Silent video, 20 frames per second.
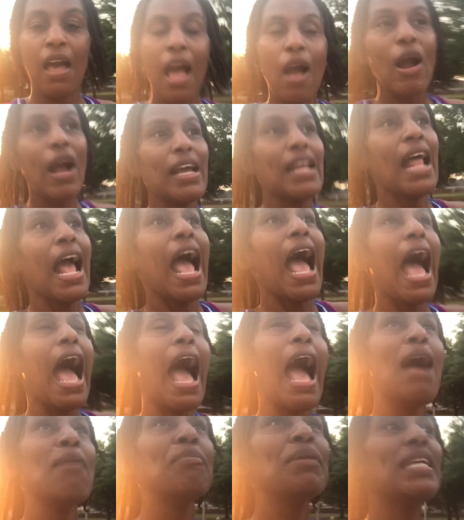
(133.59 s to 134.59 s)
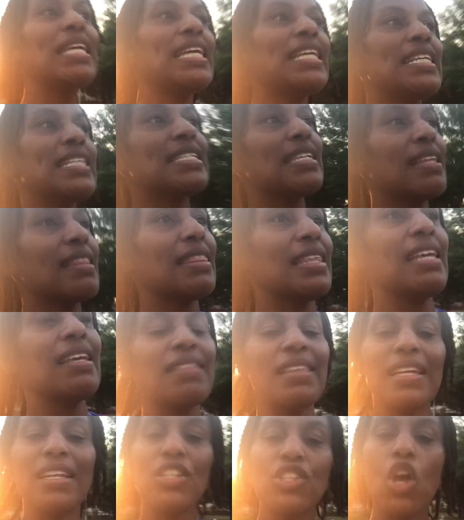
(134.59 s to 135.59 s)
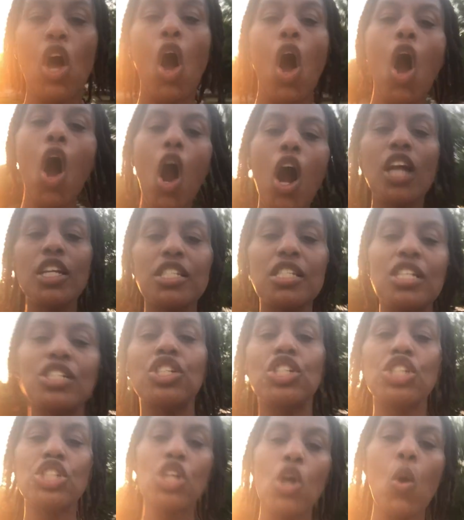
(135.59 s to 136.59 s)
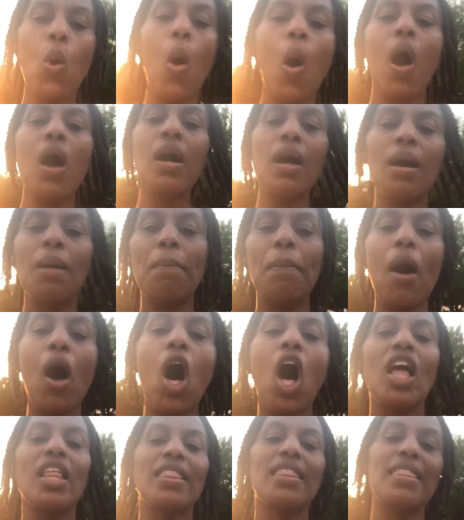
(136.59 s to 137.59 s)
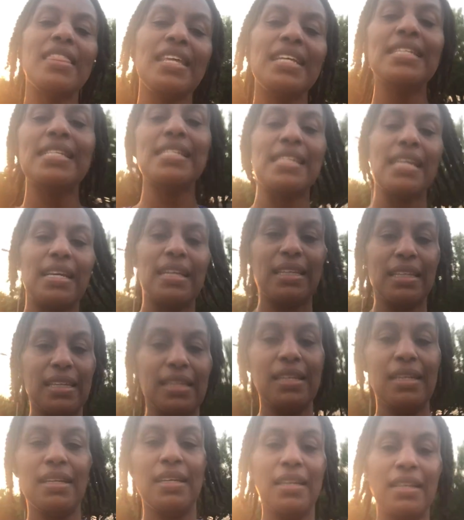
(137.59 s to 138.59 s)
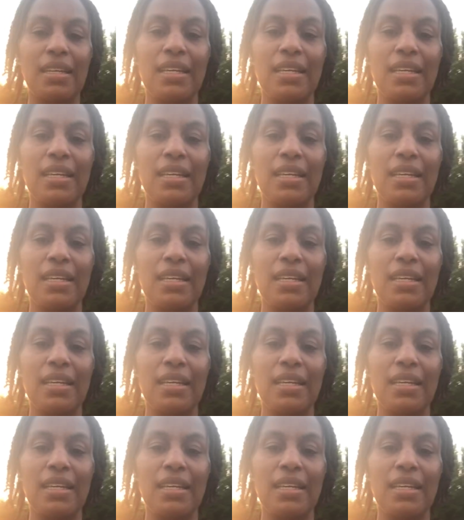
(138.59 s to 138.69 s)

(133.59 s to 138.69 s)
All right, I'm beginning to think that it's hard to show up authentically